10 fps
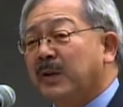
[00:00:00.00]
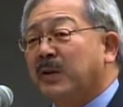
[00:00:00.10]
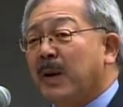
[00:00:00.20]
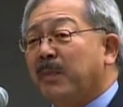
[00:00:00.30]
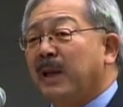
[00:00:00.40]
This is
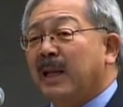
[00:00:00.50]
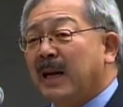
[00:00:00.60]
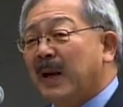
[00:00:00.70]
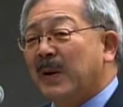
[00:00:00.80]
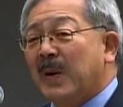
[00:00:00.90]
something
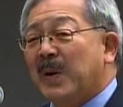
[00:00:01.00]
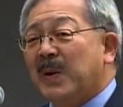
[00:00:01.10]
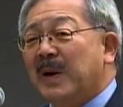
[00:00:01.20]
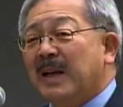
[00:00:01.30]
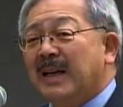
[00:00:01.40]
that I
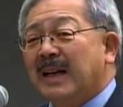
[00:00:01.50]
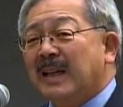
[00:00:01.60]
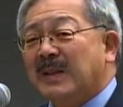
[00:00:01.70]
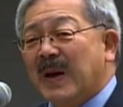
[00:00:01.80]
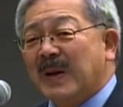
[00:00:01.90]
know
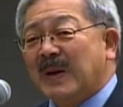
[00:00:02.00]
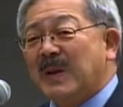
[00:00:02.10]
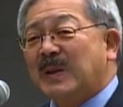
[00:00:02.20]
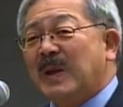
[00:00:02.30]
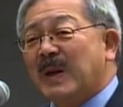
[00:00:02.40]
John
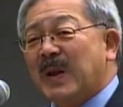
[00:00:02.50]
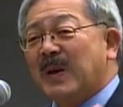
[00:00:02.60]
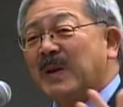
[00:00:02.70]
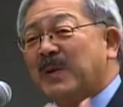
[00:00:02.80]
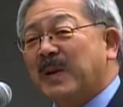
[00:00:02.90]
Noguchi and
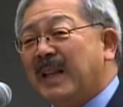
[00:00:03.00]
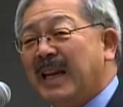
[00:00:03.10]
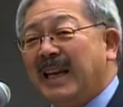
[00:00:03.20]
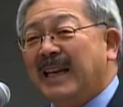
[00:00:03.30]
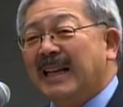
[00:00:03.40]
others, when
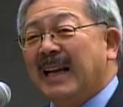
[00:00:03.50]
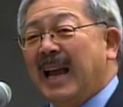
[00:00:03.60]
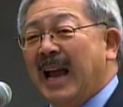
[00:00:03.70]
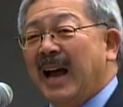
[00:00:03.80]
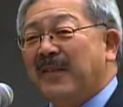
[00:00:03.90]
they
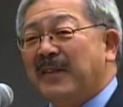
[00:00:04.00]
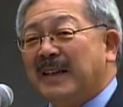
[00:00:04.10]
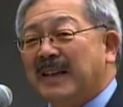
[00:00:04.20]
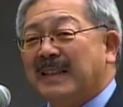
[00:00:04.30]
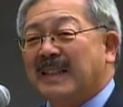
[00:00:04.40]
have
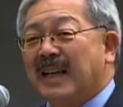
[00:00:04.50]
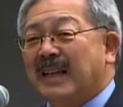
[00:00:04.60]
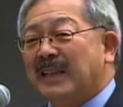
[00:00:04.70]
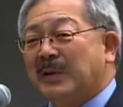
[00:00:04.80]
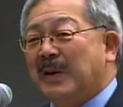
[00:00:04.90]
the
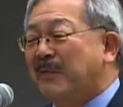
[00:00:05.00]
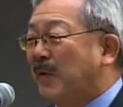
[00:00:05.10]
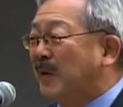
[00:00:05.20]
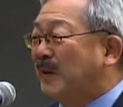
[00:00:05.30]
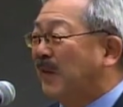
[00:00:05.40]

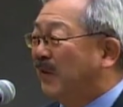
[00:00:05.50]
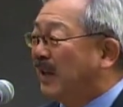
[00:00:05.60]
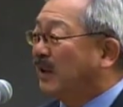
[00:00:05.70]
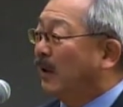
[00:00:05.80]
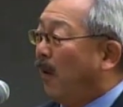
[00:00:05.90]
Dreamforce
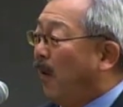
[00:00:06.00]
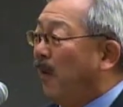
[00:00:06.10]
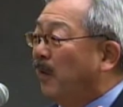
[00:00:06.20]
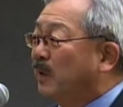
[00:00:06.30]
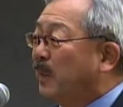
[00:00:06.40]
convention,
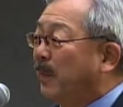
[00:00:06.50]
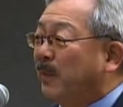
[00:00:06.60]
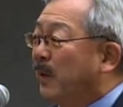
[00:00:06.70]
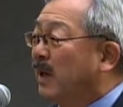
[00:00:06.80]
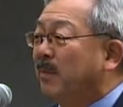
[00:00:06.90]
all those
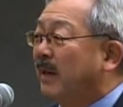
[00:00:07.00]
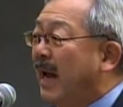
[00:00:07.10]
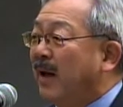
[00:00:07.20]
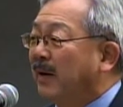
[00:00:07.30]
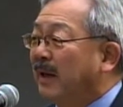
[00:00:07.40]
people will come
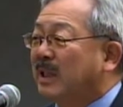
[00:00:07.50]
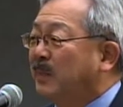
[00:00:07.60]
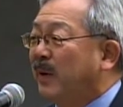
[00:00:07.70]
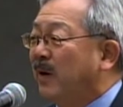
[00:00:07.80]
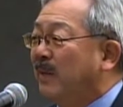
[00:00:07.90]
down and
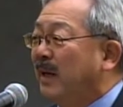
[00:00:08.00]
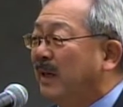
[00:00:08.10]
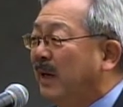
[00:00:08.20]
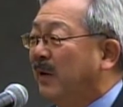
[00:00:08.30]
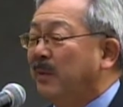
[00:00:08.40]
experiment
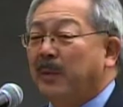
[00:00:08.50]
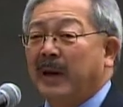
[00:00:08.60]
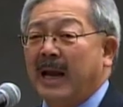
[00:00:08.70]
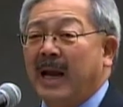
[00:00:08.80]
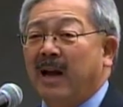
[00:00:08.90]
here what
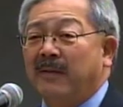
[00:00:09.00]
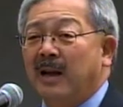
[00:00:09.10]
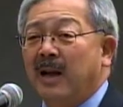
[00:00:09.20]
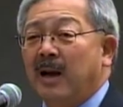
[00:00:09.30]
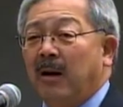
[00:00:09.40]
we have,
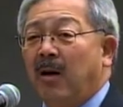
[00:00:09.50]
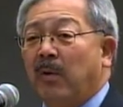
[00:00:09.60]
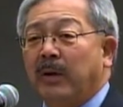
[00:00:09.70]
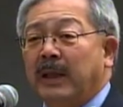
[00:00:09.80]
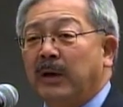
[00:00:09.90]
along
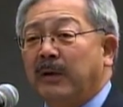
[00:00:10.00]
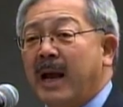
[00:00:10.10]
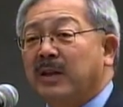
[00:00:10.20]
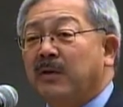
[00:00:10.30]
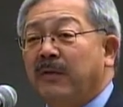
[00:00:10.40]
with
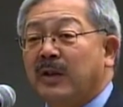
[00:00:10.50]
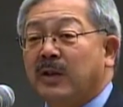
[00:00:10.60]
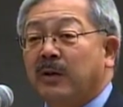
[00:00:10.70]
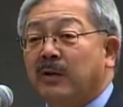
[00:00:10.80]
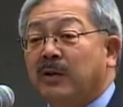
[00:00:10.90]
international
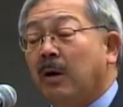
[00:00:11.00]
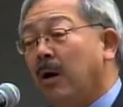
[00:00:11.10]
visitors,